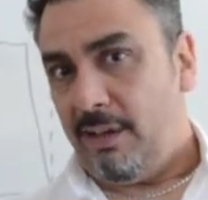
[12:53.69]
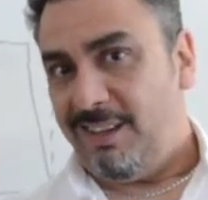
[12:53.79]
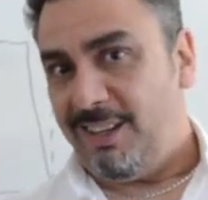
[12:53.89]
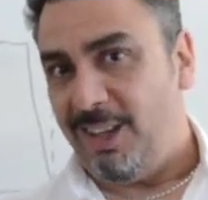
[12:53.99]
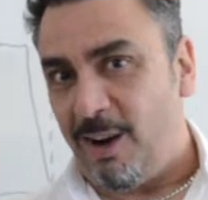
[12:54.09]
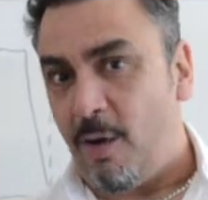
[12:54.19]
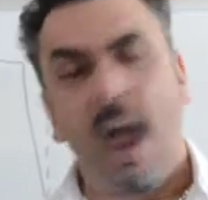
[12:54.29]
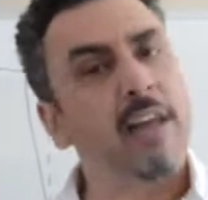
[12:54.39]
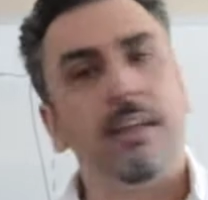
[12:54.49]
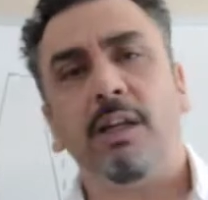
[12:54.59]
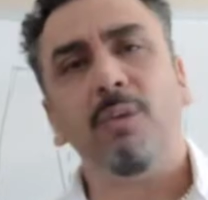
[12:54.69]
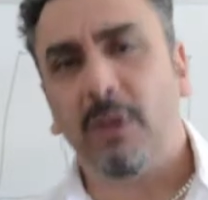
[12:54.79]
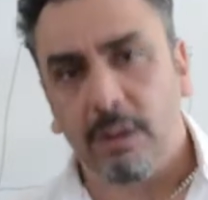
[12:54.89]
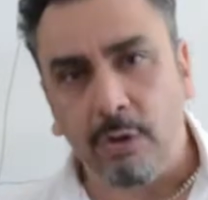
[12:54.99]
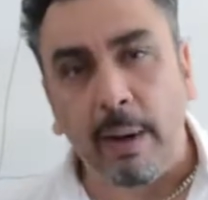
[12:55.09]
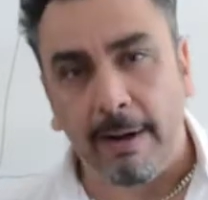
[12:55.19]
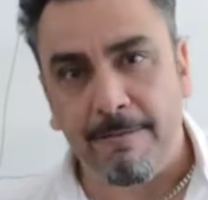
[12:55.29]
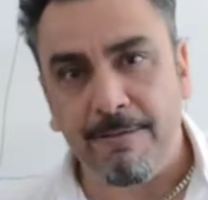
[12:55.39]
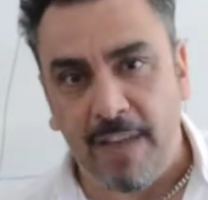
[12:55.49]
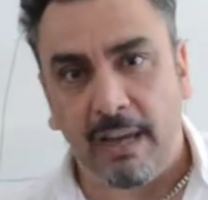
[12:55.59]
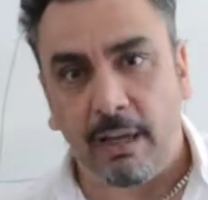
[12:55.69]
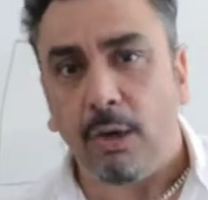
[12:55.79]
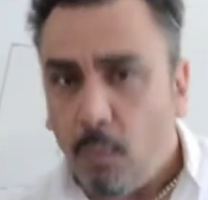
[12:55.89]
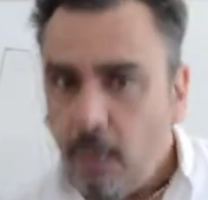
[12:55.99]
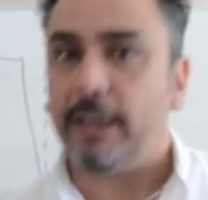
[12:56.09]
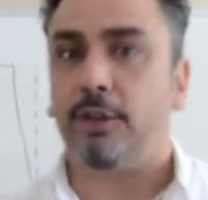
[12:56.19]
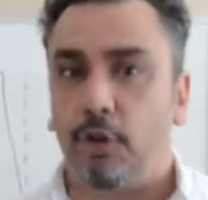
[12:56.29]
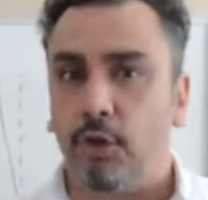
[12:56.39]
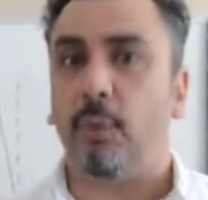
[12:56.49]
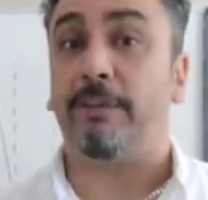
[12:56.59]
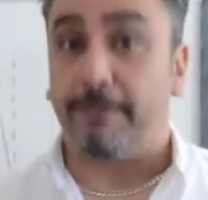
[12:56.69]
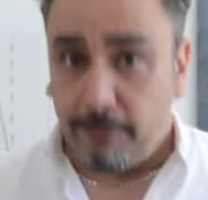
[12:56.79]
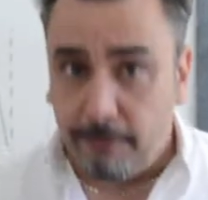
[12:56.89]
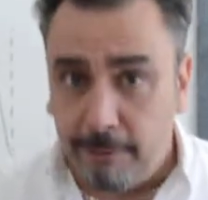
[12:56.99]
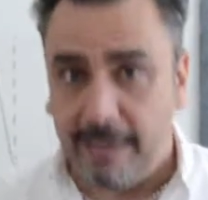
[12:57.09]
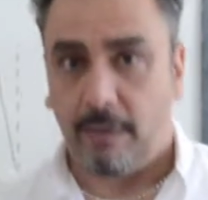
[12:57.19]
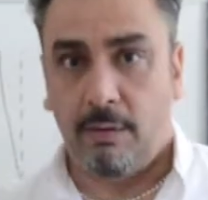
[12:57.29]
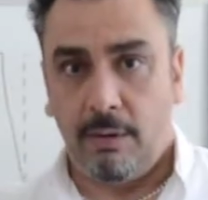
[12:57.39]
You know, and you don't want to do it fake, you want it to do it for real.